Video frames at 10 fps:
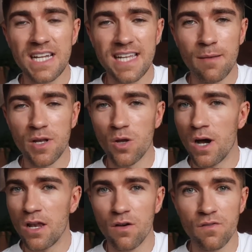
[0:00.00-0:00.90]
down below.
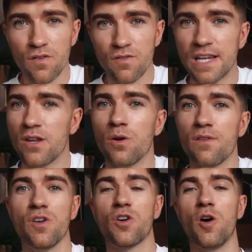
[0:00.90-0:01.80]
I love reading all
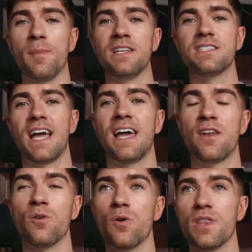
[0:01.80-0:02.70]
of your comments and I
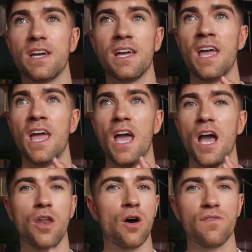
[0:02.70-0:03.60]
know that
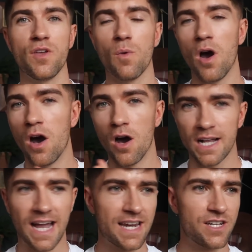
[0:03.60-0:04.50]
a lot of you are
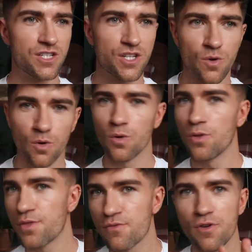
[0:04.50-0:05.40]
kind of just, you know,
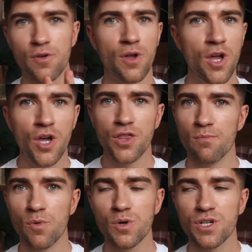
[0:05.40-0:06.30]
going through the
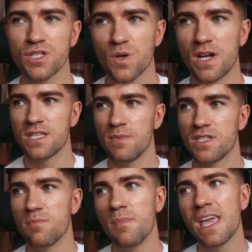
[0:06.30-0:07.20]
motions similar
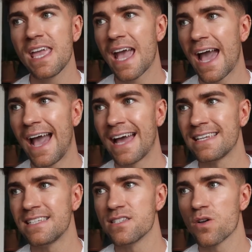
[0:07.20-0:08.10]
to me,
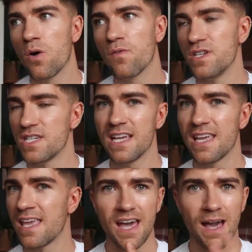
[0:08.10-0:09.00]
and
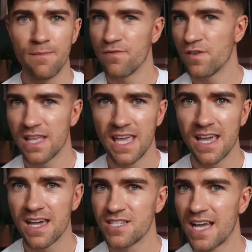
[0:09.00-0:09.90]
obviously I'm fully
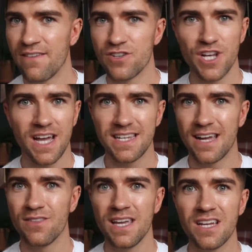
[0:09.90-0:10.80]
here to have a chat
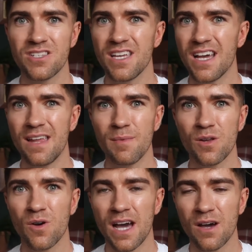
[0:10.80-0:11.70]
down there. So yeah, let me
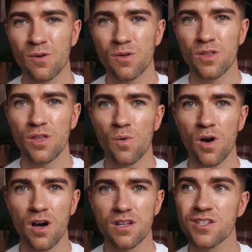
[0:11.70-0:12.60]
know how you
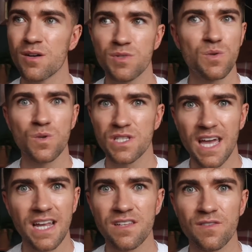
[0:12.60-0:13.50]
are. It's coming towards
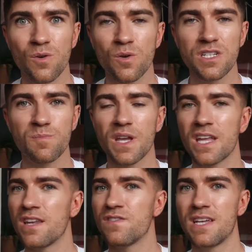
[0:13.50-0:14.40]
the end of August,
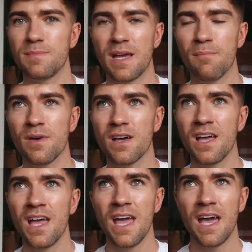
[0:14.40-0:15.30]
beginning of
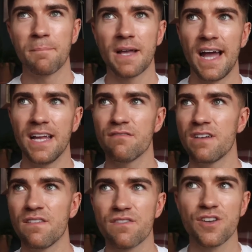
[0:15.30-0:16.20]
September. Kind of
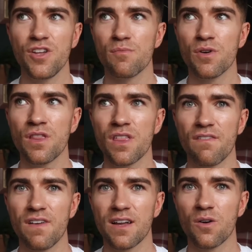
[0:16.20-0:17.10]
ready for a new month. I
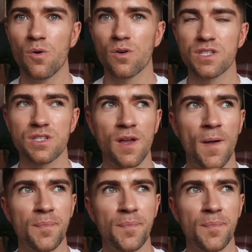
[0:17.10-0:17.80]
feel like August,